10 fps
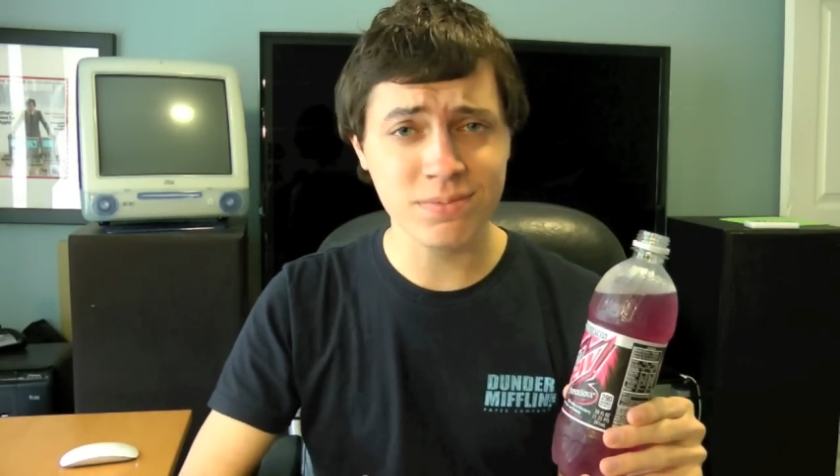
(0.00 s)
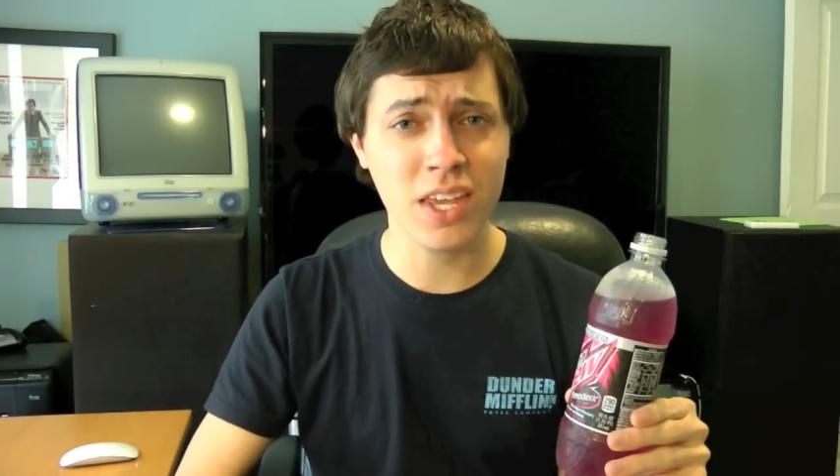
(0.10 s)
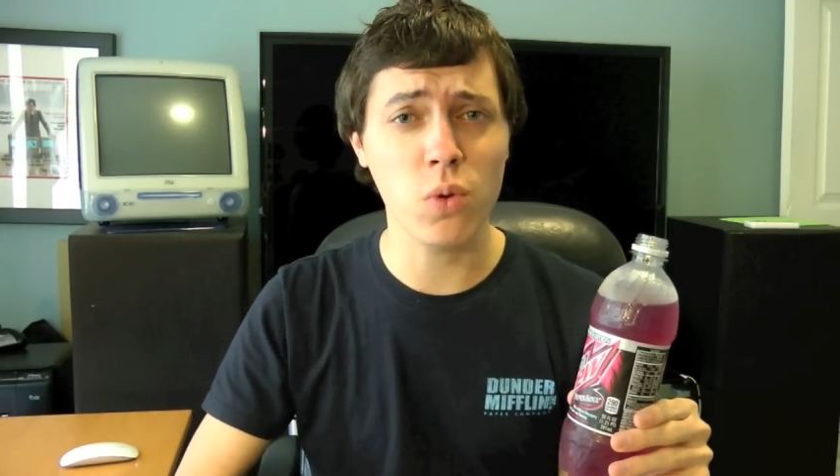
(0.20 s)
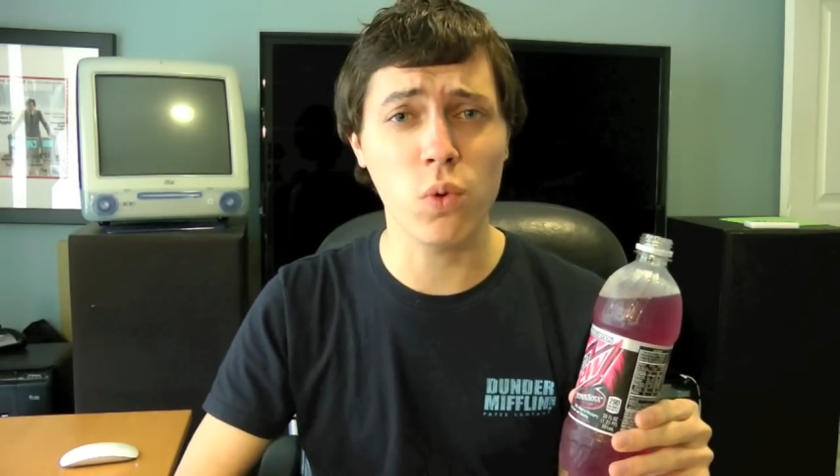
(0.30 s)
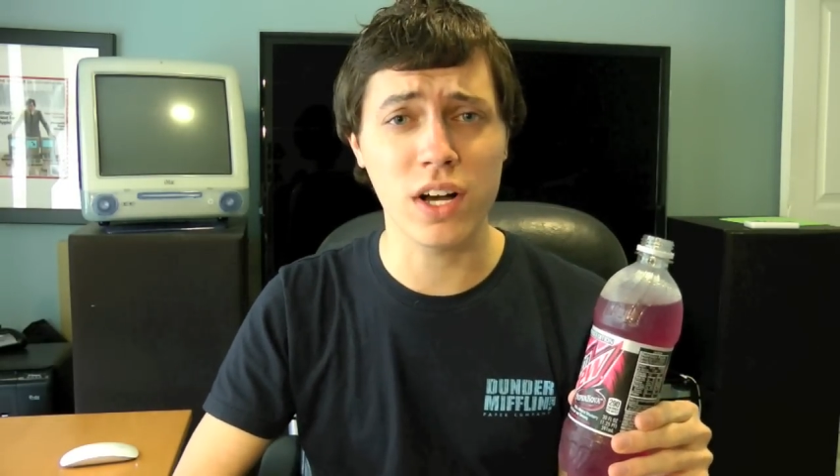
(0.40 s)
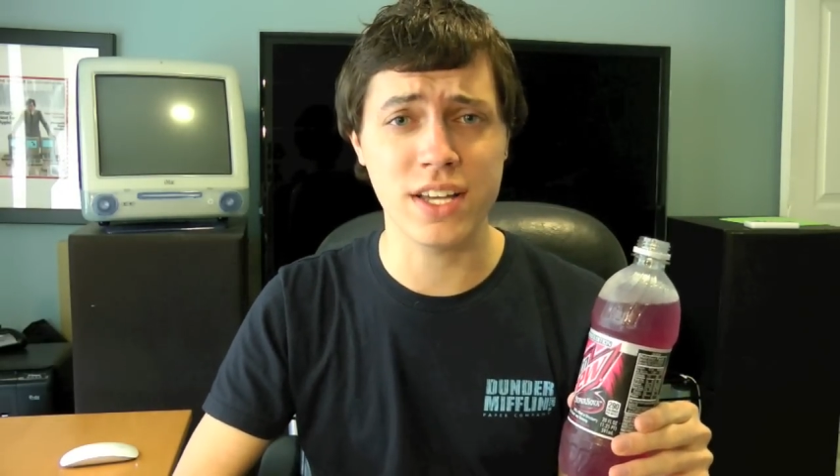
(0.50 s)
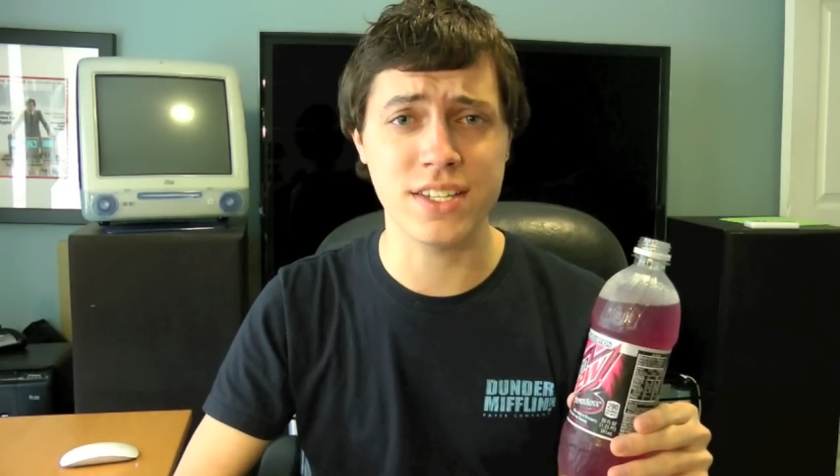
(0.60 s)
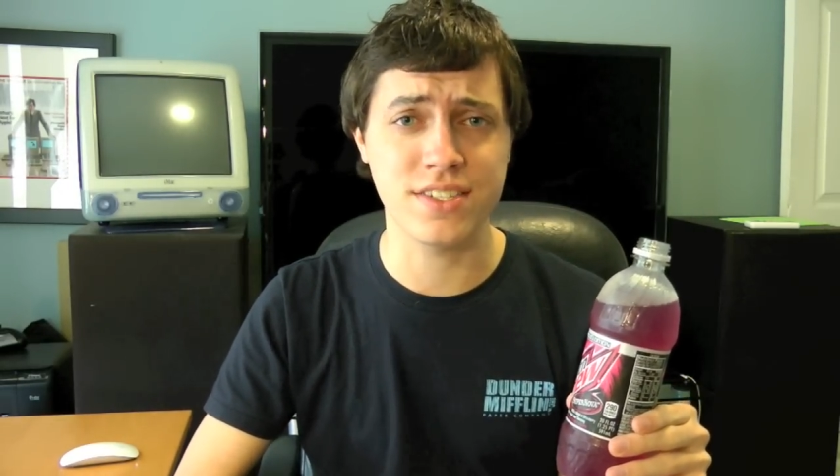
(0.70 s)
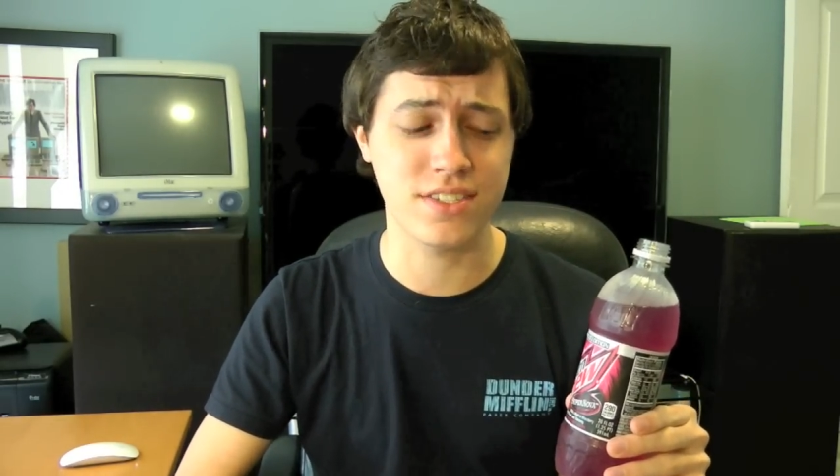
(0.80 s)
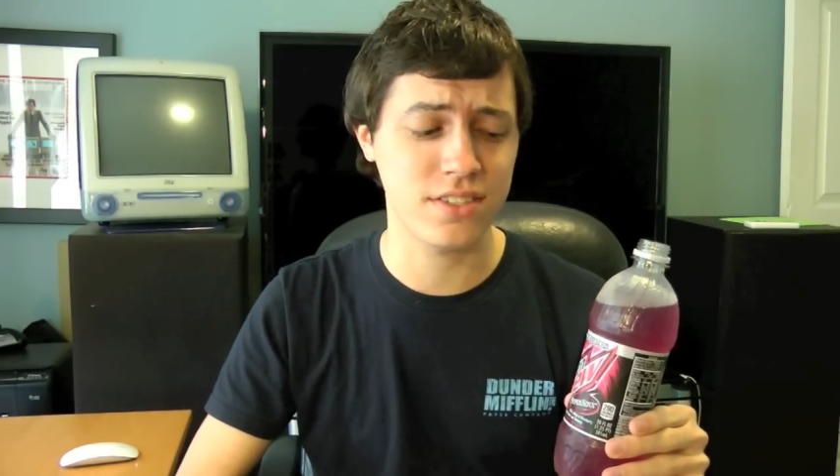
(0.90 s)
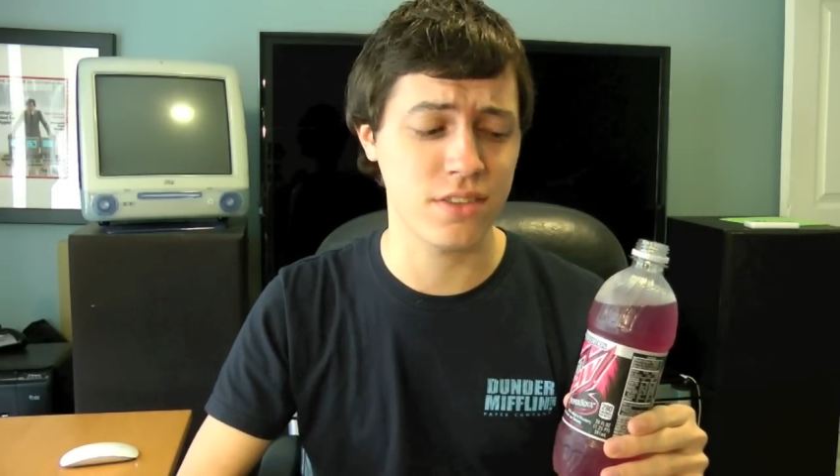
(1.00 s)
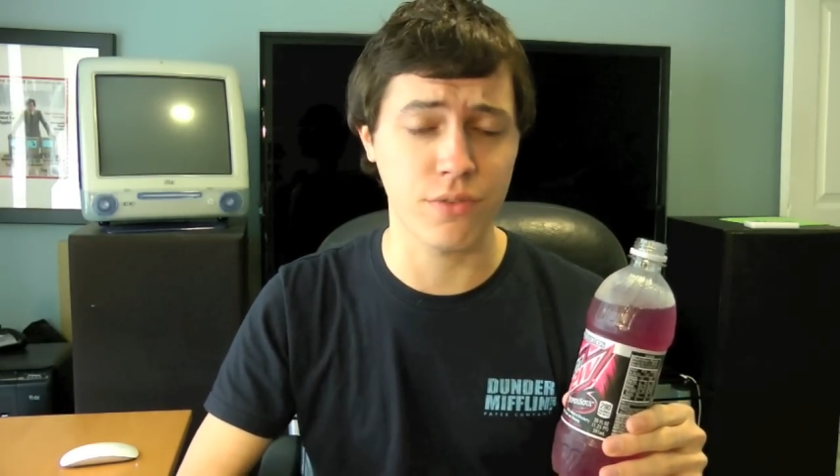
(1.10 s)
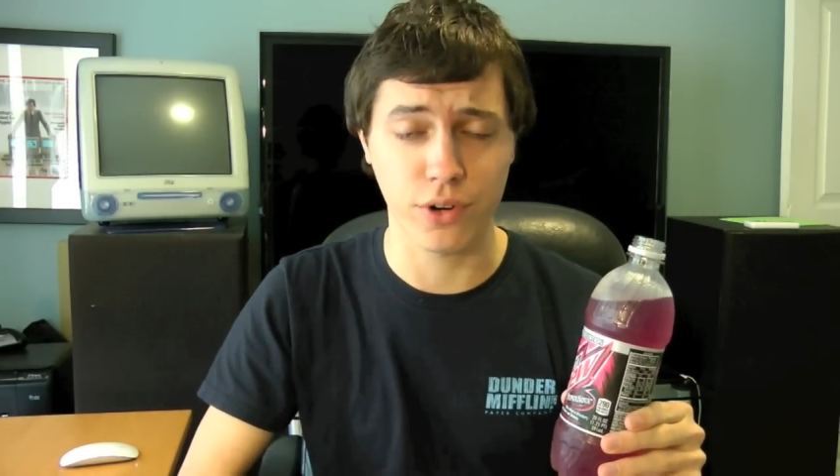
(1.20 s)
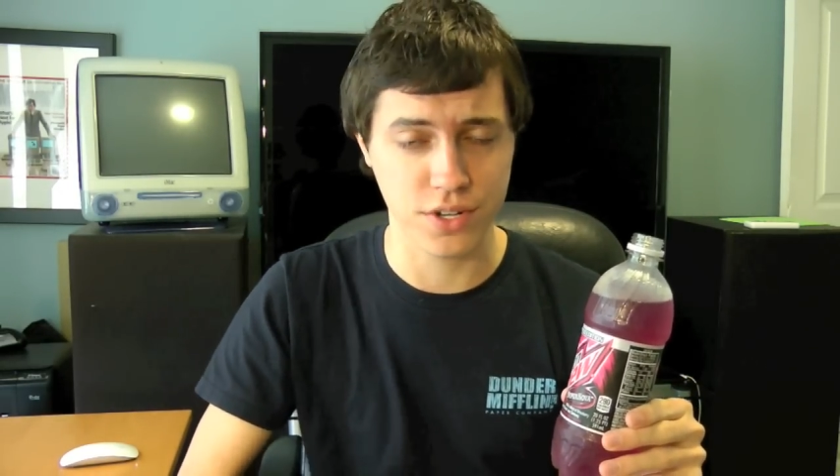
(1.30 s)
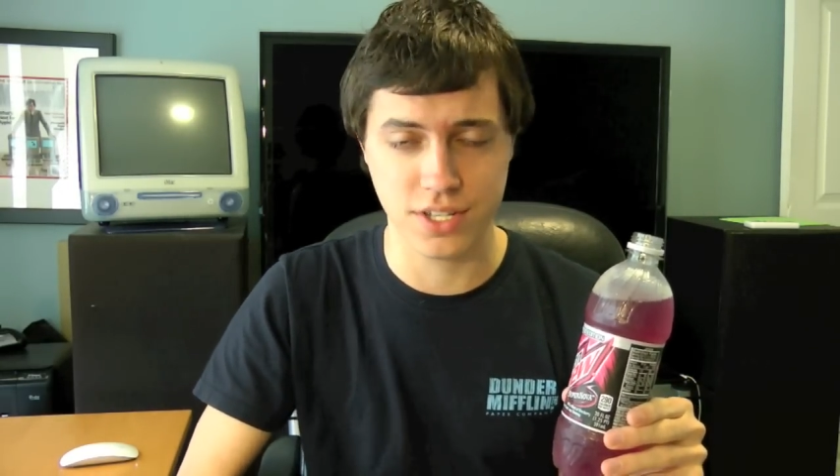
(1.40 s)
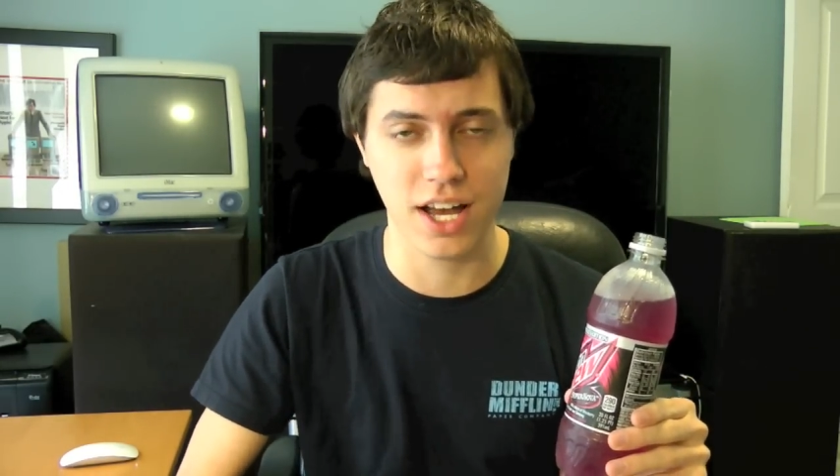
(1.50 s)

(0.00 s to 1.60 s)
it was the first